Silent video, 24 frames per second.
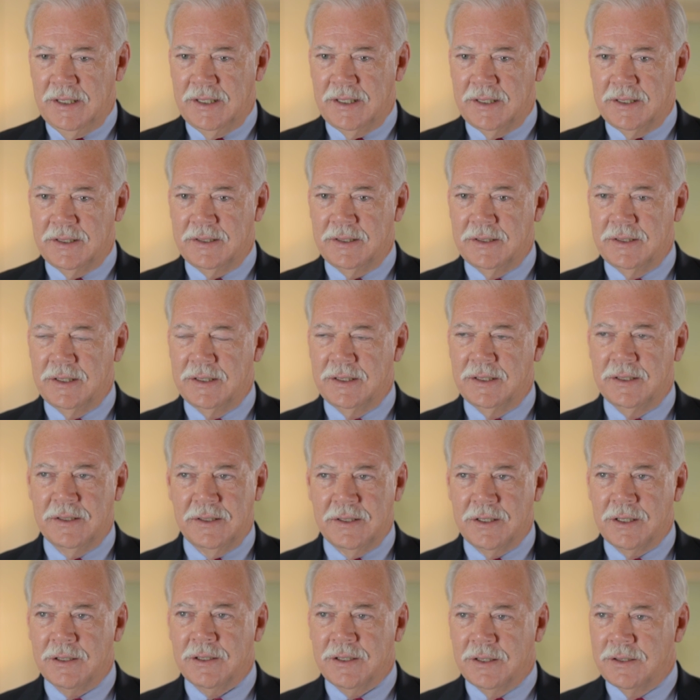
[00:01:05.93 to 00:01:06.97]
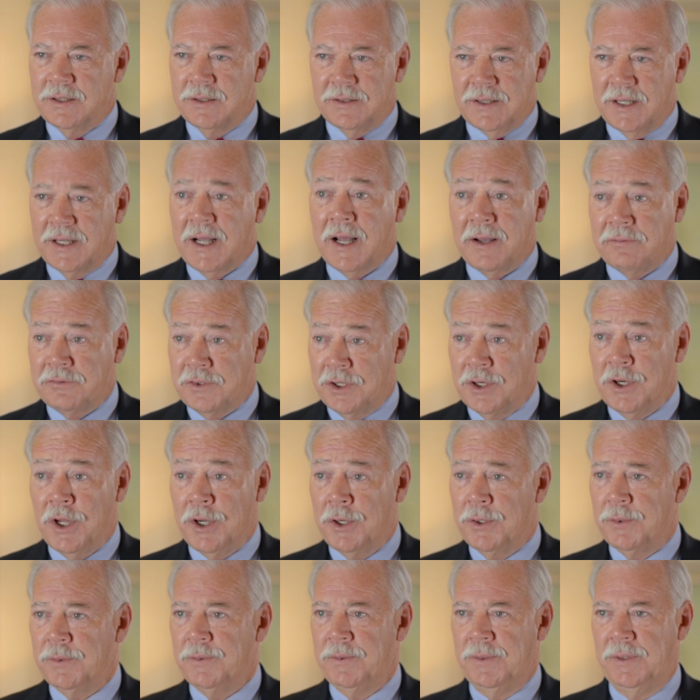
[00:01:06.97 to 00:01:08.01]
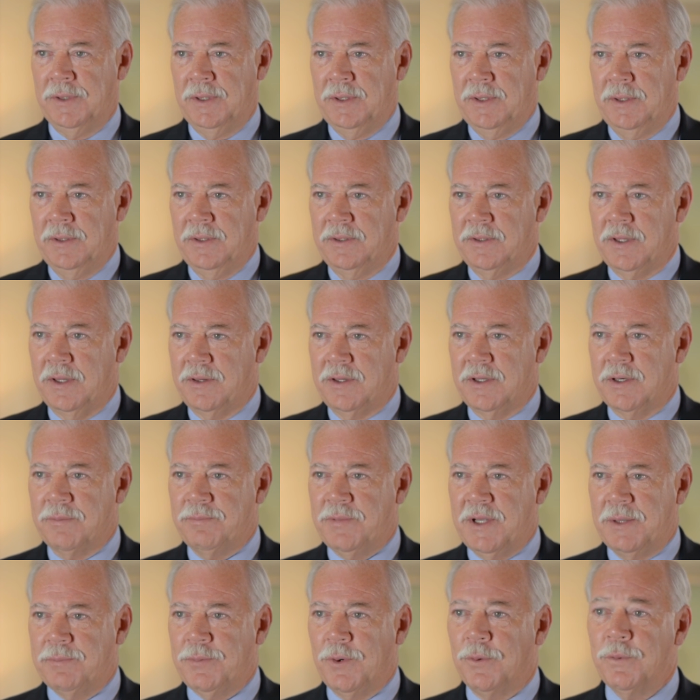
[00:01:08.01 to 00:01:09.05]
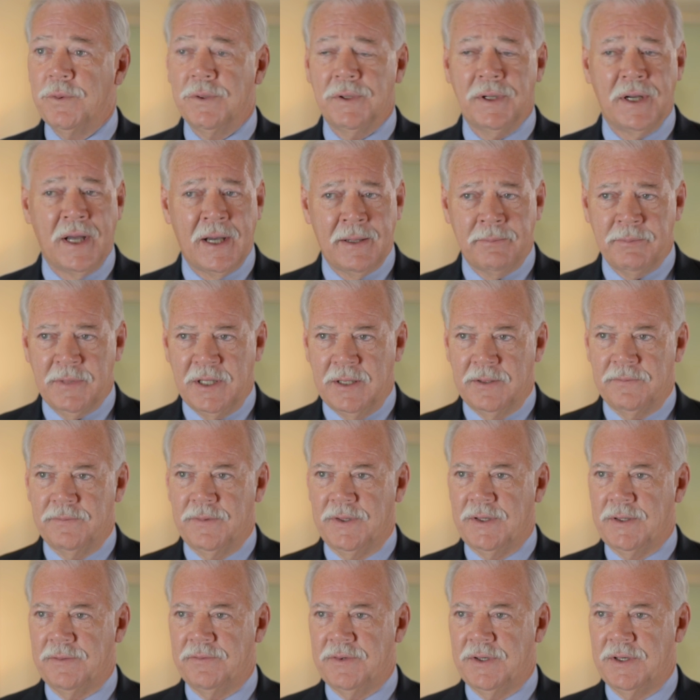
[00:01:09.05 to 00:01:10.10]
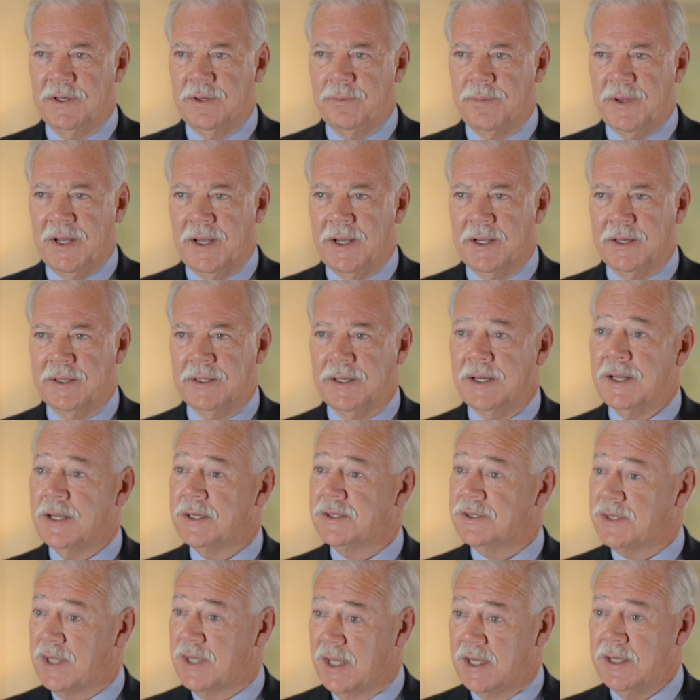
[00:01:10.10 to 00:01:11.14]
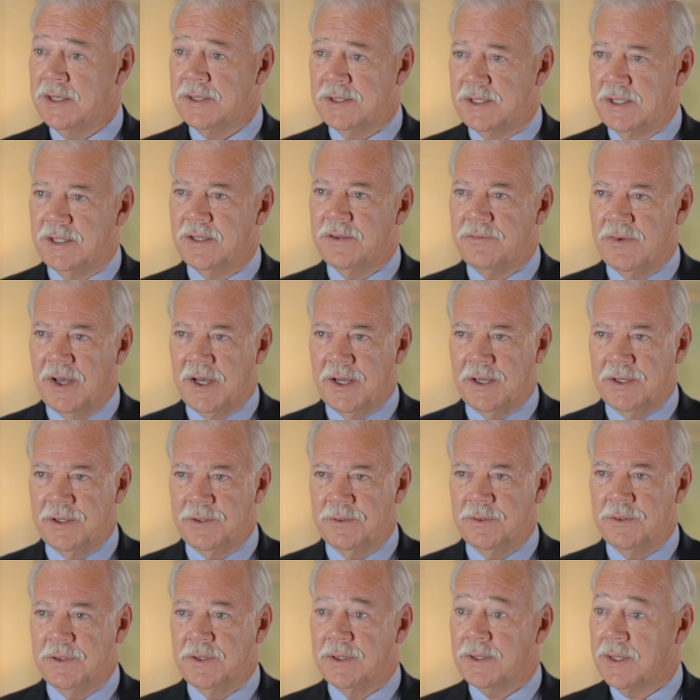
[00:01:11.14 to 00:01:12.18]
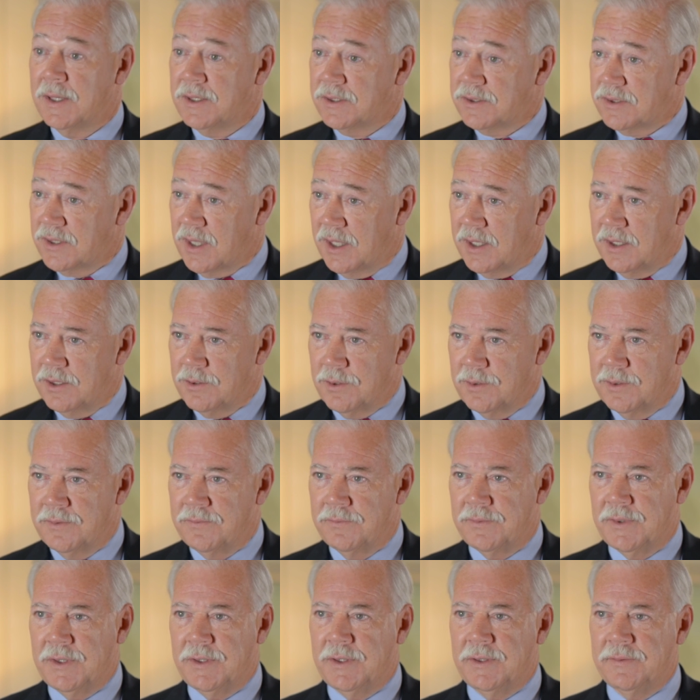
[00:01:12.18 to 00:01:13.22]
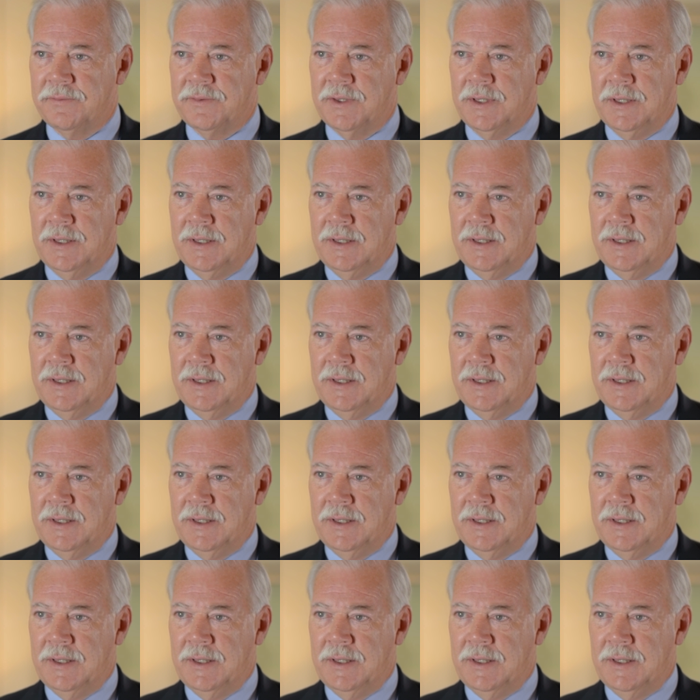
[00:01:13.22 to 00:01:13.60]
Uh, they have to know that their people will not be involved in the PAC unless they see the value, unless they are involved.